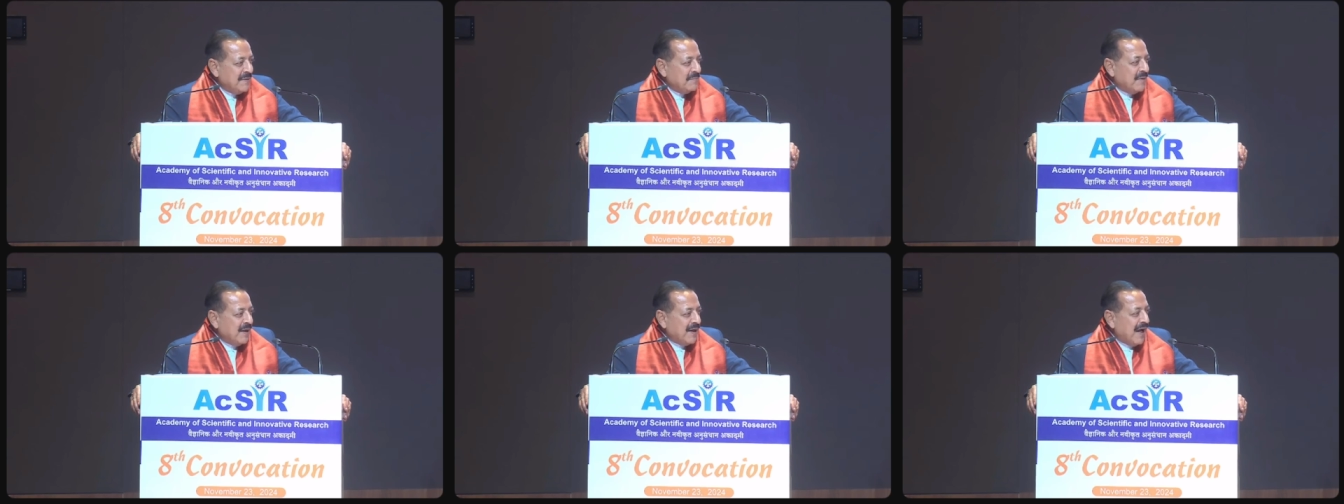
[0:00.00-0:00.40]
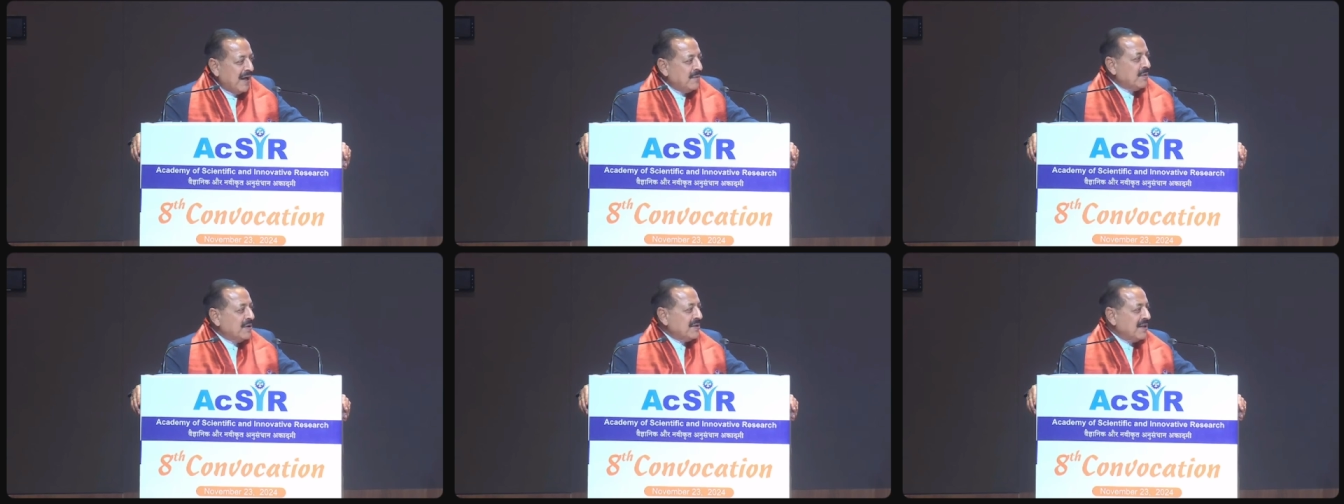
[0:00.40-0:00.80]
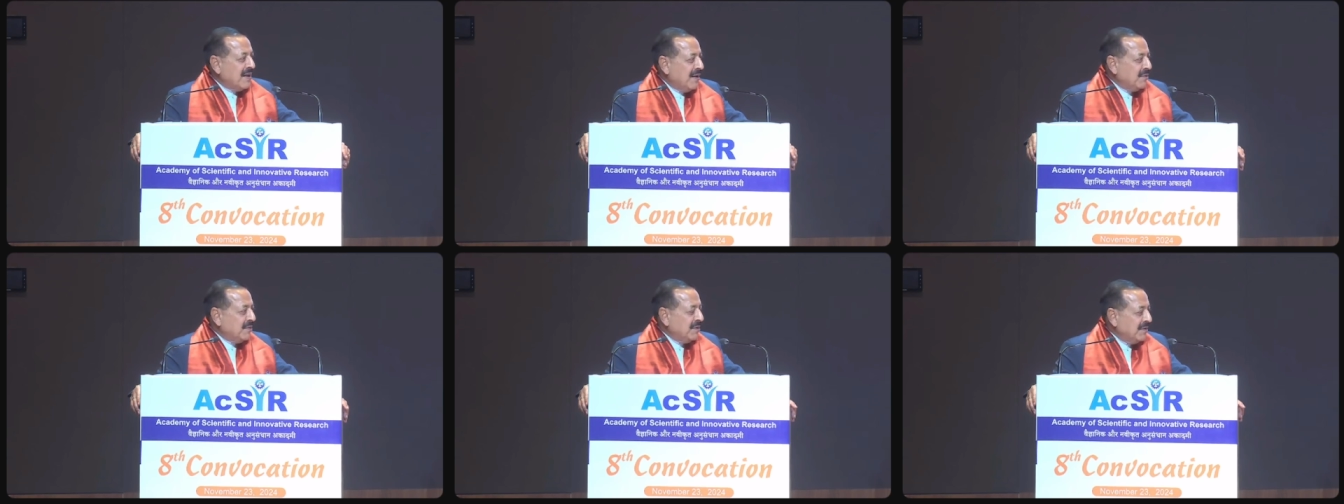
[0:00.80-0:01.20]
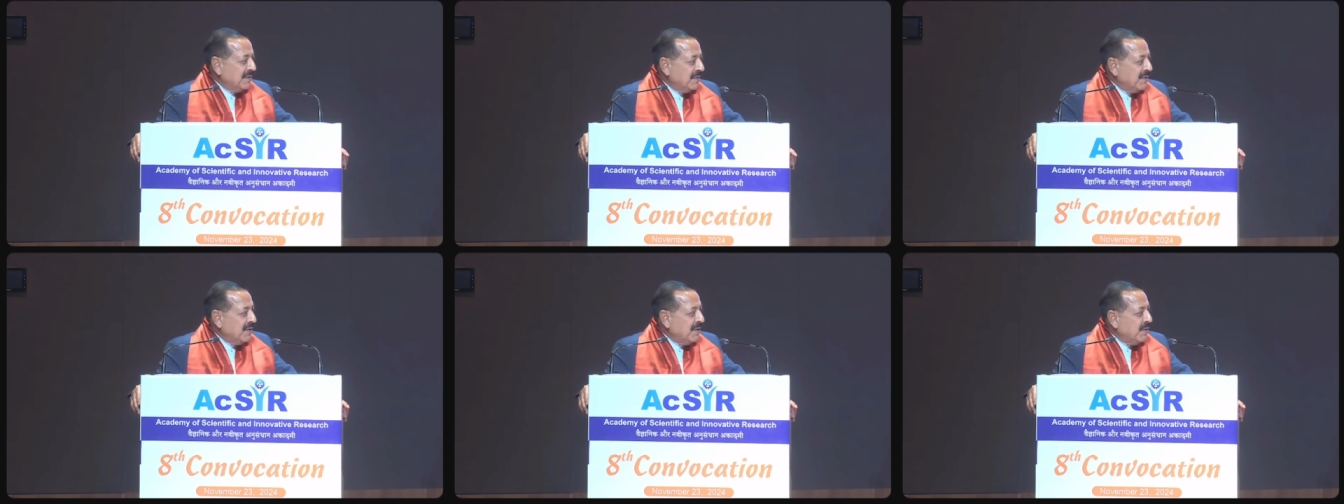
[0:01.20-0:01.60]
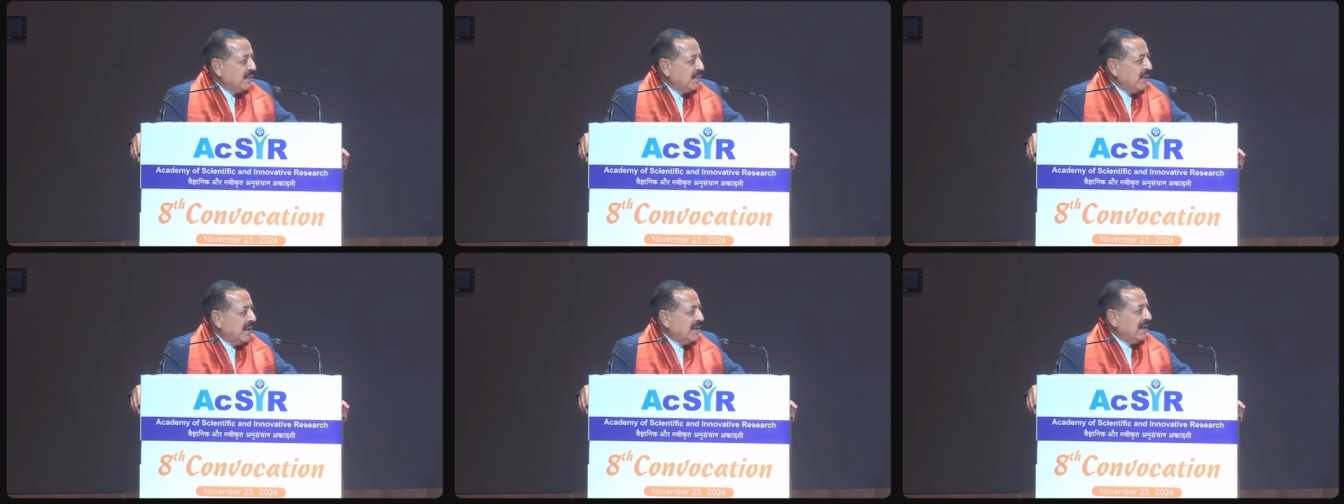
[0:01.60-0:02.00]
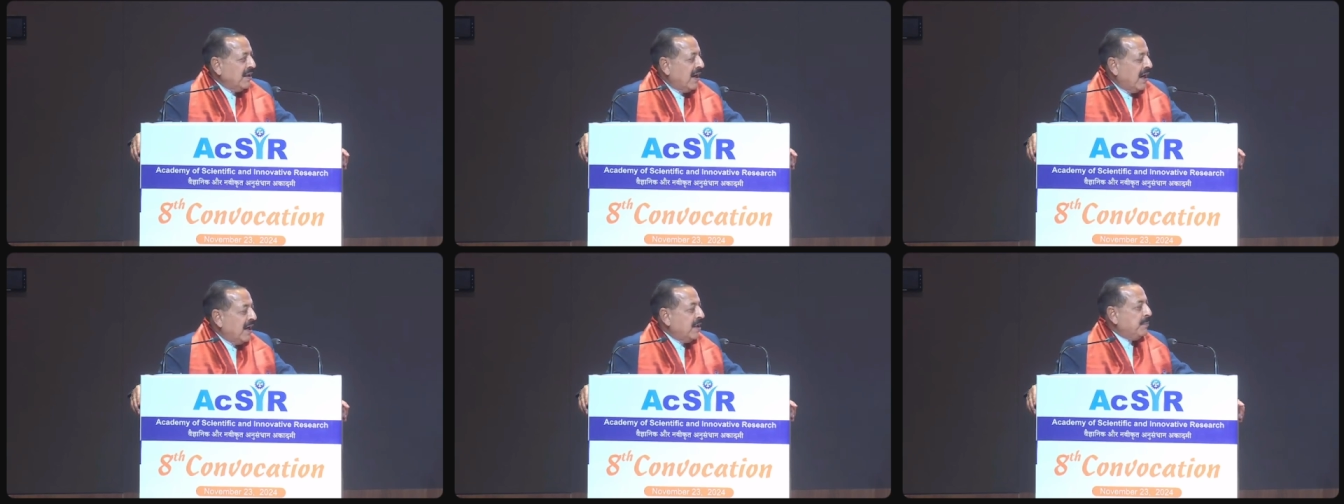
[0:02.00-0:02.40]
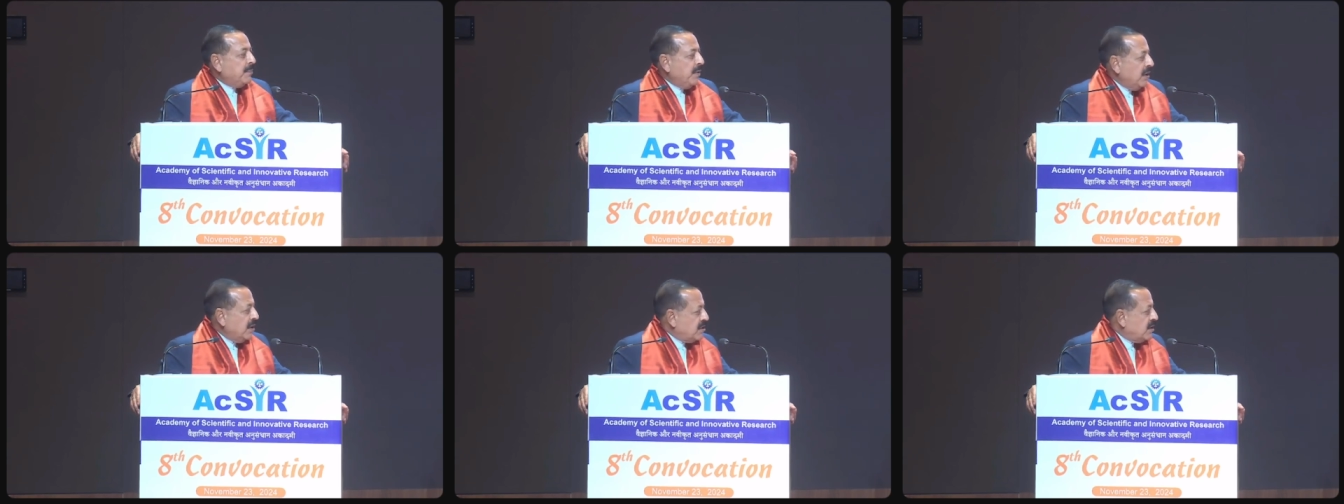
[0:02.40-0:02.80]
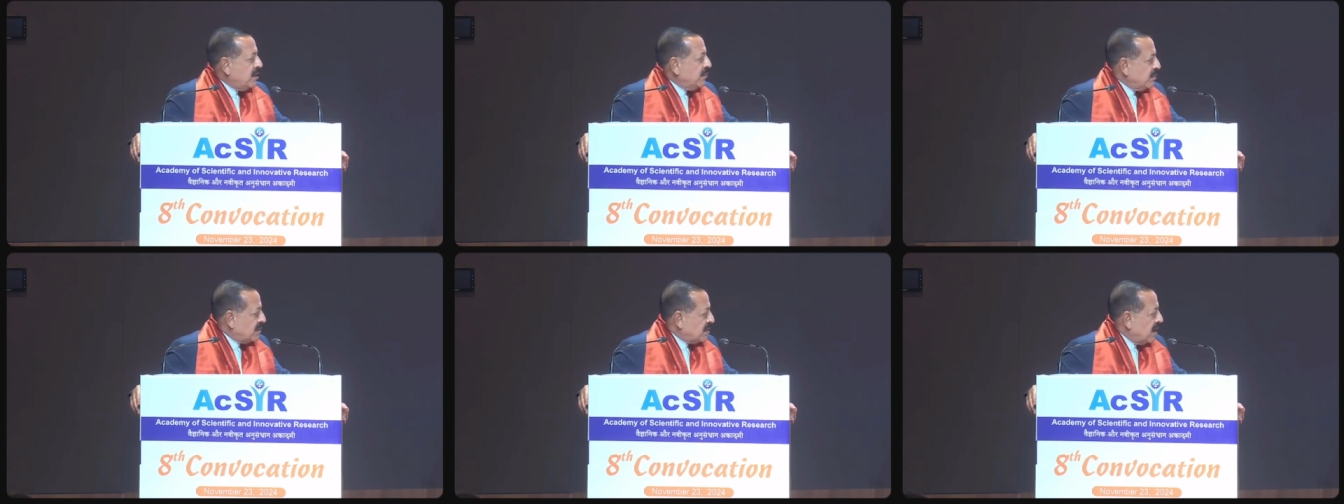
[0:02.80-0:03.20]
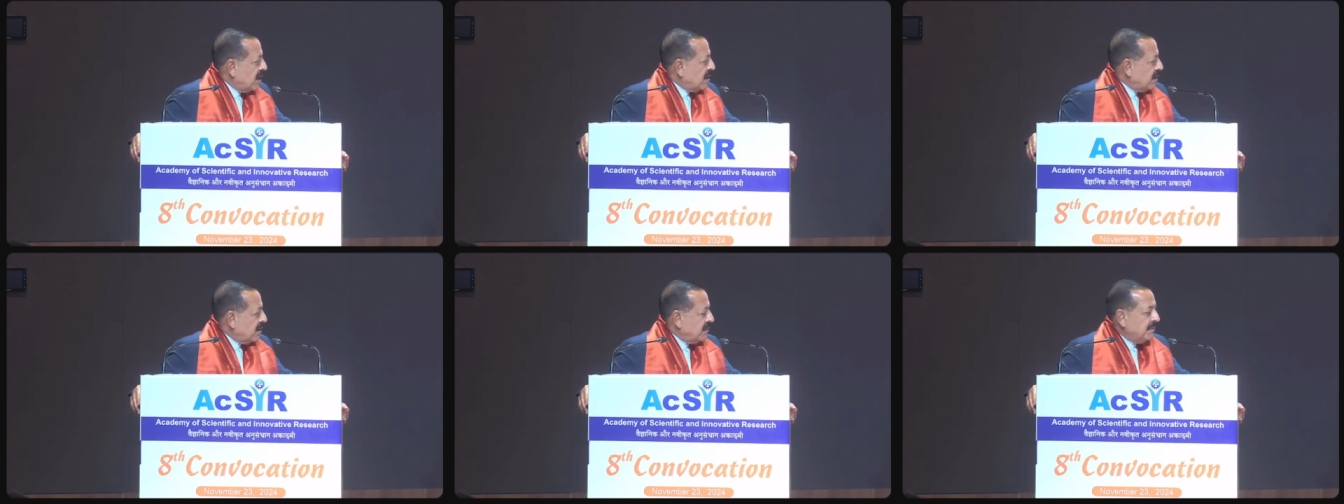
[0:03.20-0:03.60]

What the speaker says: but I was around when the PhD was started.